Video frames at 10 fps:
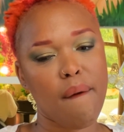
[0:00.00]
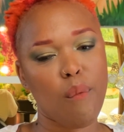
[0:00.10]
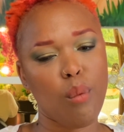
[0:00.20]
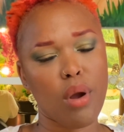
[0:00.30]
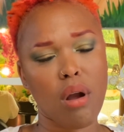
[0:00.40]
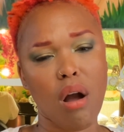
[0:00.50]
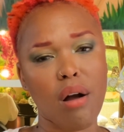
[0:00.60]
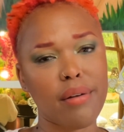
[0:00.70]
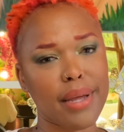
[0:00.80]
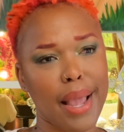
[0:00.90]
we're
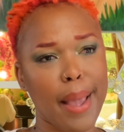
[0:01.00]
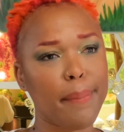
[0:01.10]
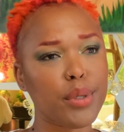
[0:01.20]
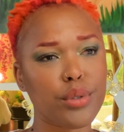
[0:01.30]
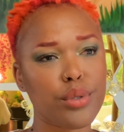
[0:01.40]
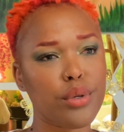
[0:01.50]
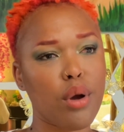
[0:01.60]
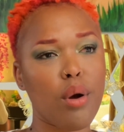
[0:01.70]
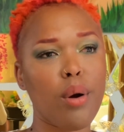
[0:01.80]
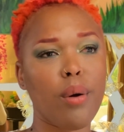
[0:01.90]
all able to
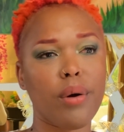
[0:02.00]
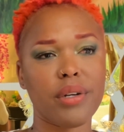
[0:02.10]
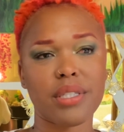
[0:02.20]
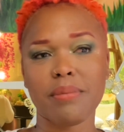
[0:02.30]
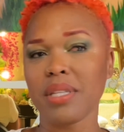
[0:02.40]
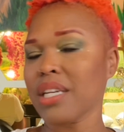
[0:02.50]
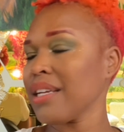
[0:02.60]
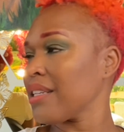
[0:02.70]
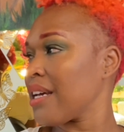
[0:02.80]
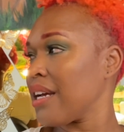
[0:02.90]
go or something
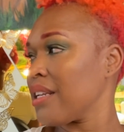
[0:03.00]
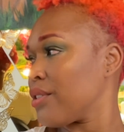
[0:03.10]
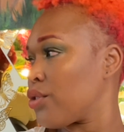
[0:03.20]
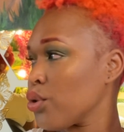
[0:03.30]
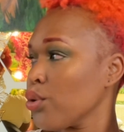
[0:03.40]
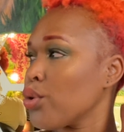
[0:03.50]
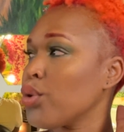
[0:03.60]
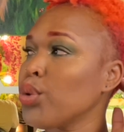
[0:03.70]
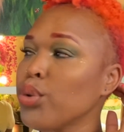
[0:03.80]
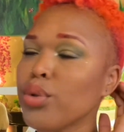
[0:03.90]
like that, it's too
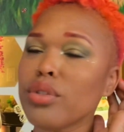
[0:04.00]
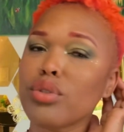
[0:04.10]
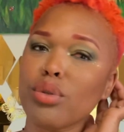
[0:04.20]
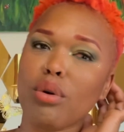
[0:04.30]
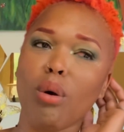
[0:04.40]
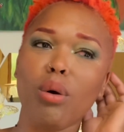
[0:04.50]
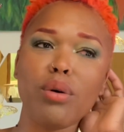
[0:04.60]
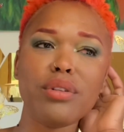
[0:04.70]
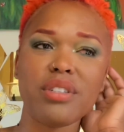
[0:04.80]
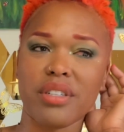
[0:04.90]
cool, too
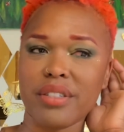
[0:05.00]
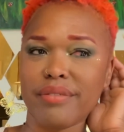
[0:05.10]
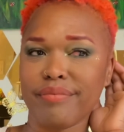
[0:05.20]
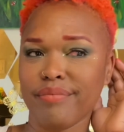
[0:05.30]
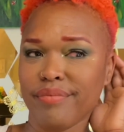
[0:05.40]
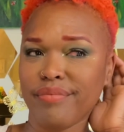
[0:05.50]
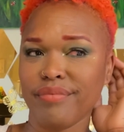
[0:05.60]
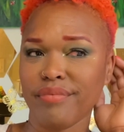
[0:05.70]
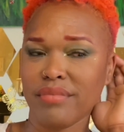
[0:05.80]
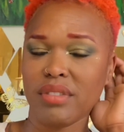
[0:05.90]
cold, or
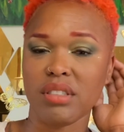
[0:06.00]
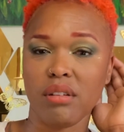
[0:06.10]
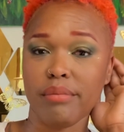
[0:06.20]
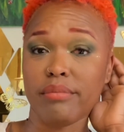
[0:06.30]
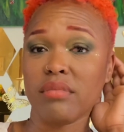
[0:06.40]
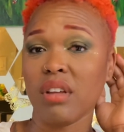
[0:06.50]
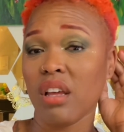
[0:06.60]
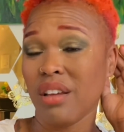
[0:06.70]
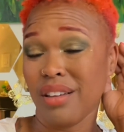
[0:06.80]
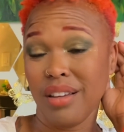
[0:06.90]
something.
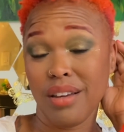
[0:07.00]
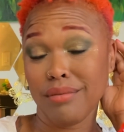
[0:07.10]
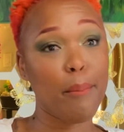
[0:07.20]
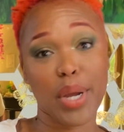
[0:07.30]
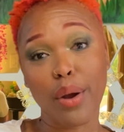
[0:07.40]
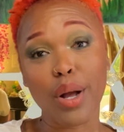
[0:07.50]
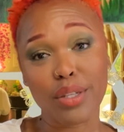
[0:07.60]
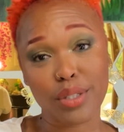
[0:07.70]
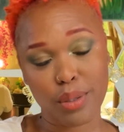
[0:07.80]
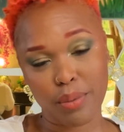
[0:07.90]
Yeah. Bear
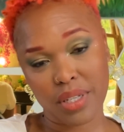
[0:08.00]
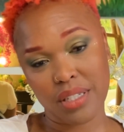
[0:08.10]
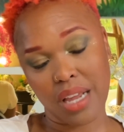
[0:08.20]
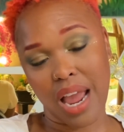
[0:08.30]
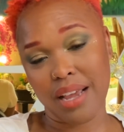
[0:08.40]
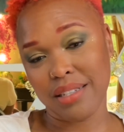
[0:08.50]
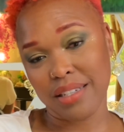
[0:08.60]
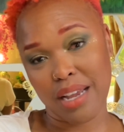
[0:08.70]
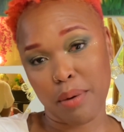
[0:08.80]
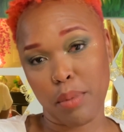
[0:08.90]
also, I had to
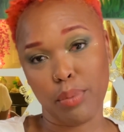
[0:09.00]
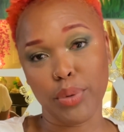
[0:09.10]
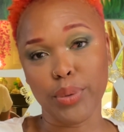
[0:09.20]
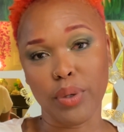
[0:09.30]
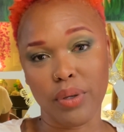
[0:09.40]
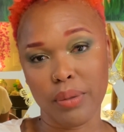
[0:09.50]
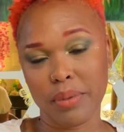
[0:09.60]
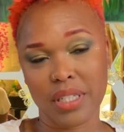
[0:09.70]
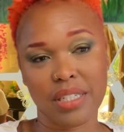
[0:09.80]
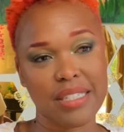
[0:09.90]
get him a pool
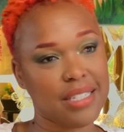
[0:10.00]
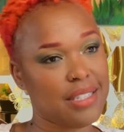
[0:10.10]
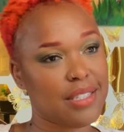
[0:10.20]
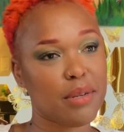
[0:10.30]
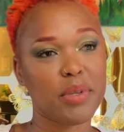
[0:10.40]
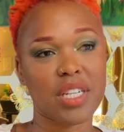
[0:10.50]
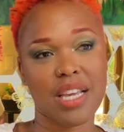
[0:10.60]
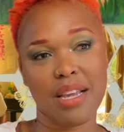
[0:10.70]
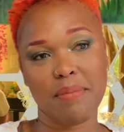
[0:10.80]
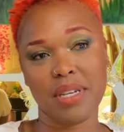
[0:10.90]
because summer
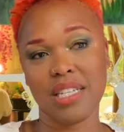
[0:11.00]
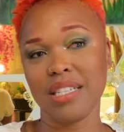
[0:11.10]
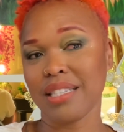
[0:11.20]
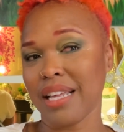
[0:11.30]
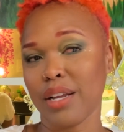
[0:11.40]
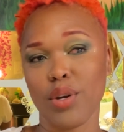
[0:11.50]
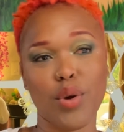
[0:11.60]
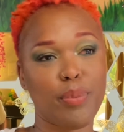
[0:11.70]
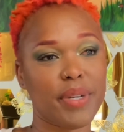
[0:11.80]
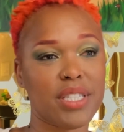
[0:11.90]
came and he's like,
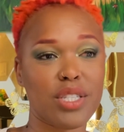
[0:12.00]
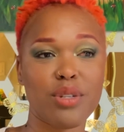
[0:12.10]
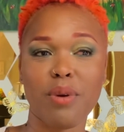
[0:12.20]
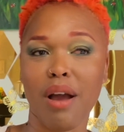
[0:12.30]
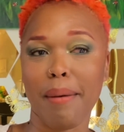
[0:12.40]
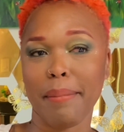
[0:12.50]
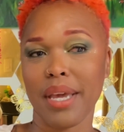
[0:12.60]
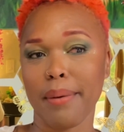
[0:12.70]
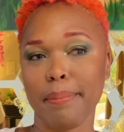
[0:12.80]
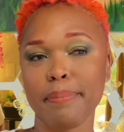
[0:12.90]
nope, it's too hot,
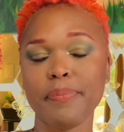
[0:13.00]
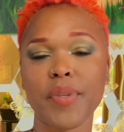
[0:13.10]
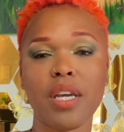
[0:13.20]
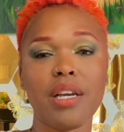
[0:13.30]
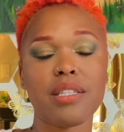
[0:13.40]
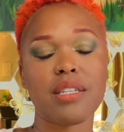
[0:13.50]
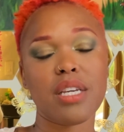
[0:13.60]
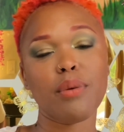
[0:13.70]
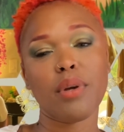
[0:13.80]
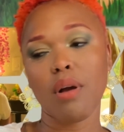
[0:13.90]
ma'am. So
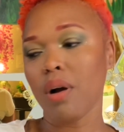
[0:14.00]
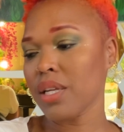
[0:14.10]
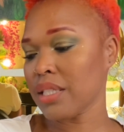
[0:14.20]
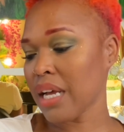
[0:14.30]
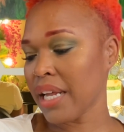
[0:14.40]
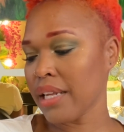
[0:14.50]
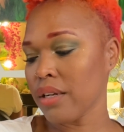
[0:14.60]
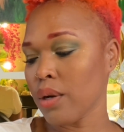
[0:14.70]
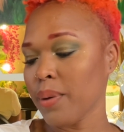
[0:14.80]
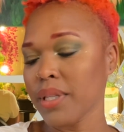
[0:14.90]
he would go outside and
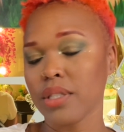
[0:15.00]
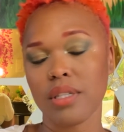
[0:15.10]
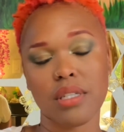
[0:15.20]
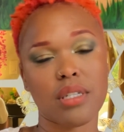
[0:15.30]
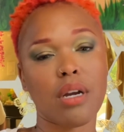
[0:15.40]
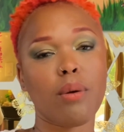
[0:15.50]
go into the duck